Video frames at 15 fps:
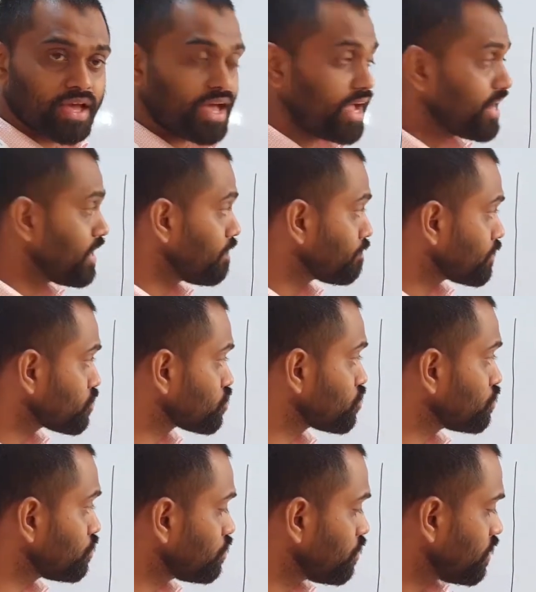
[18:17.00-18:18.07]
And number
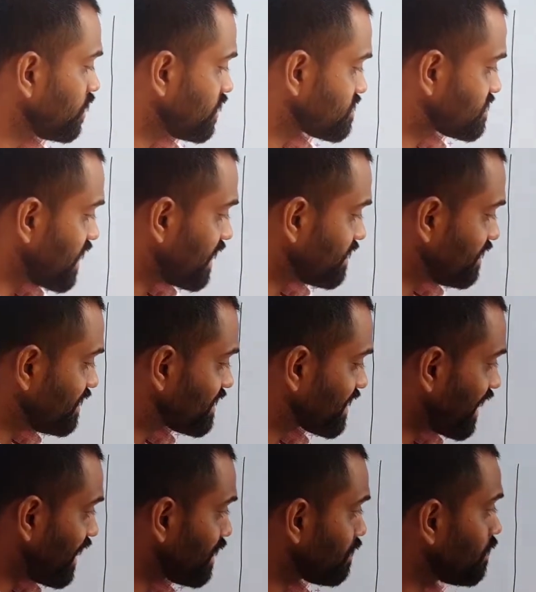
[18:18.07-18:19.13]
two is that
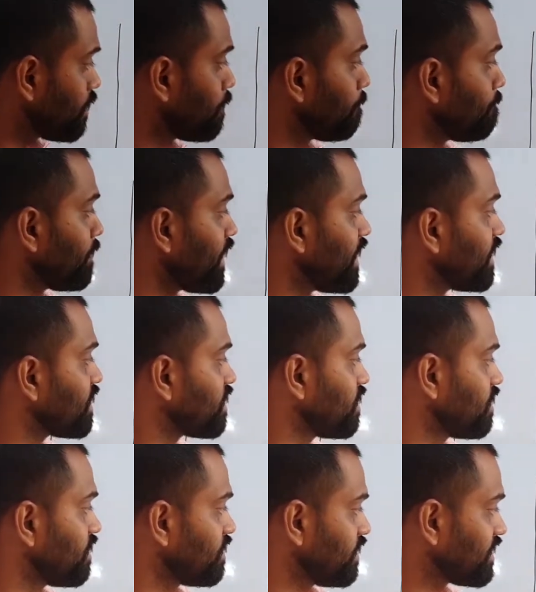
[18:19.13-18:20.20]

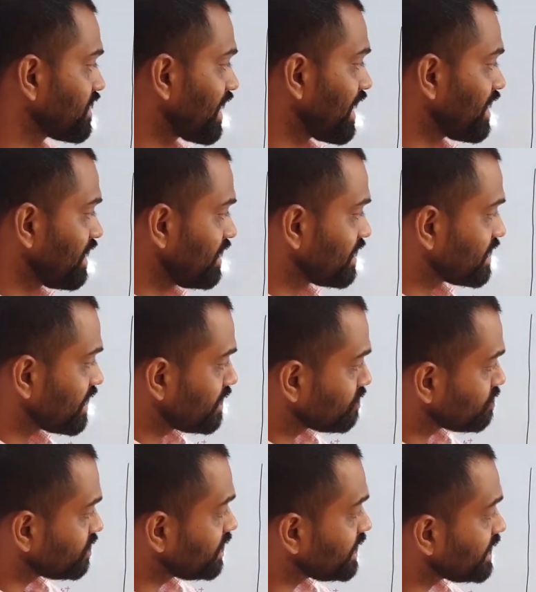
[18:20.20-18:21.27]
it can
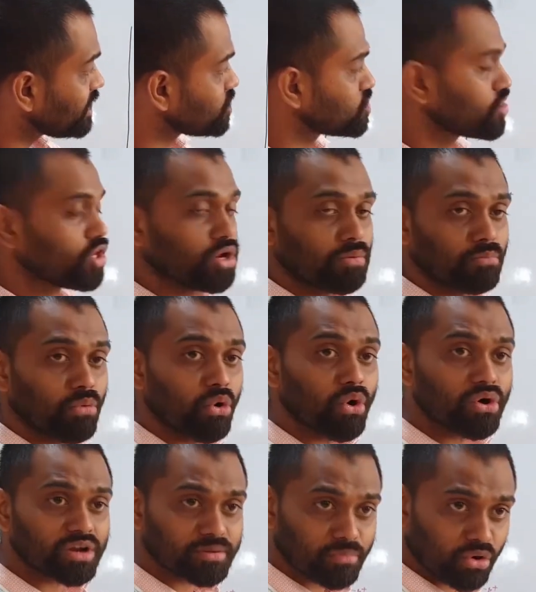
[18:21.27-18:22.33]
release
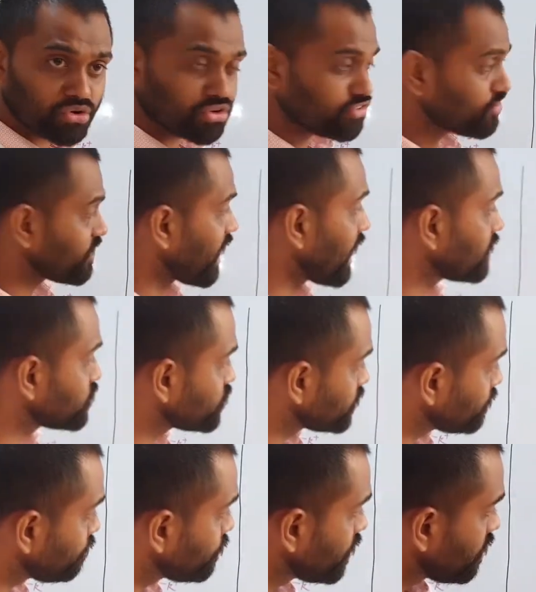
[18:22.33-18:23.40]
more amount of
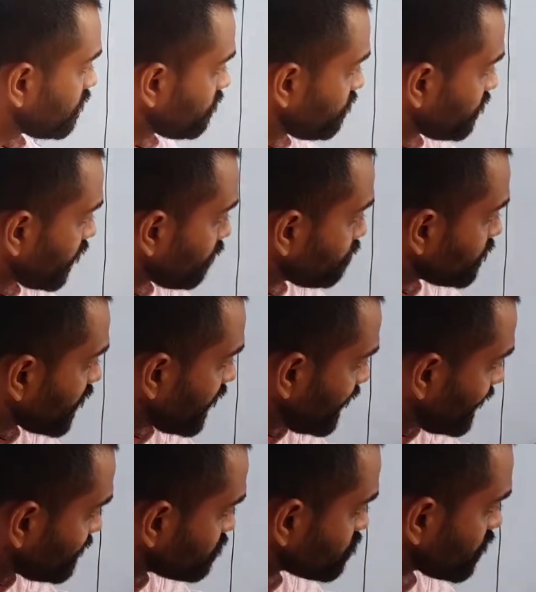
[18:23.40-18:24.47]
calcium from the
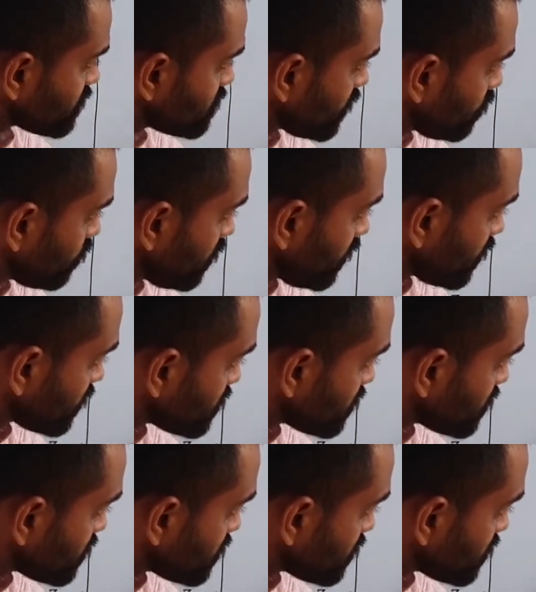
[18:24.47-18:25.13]
intracellular